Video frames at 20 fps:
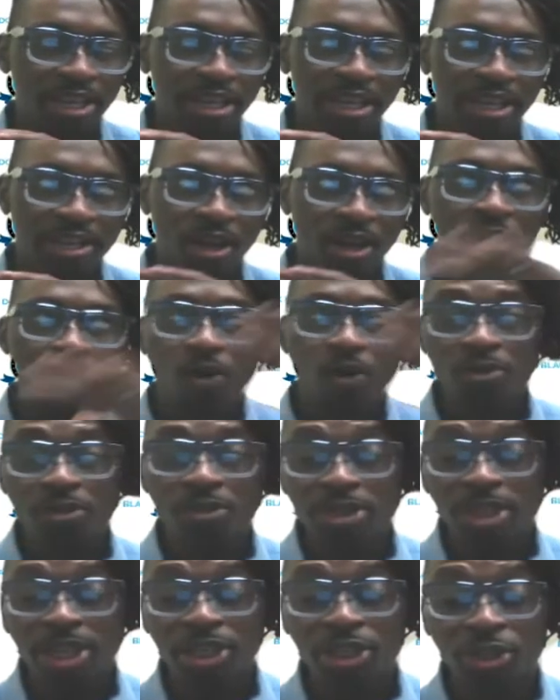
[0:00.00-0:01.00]
in all the
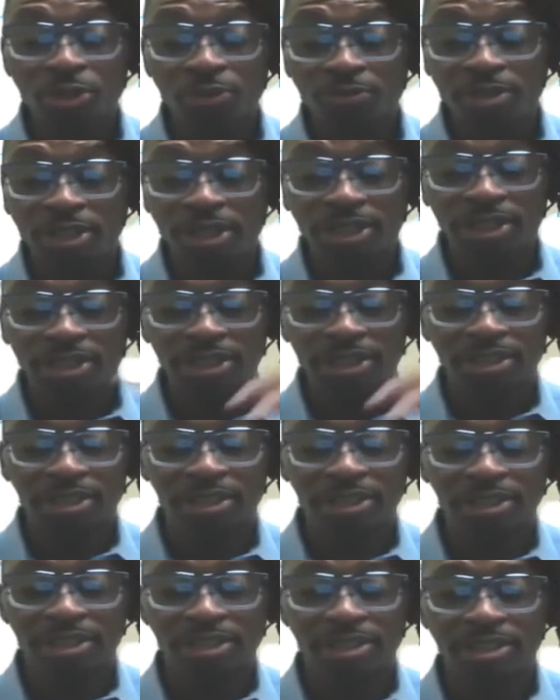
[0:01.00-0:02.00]
things you've done,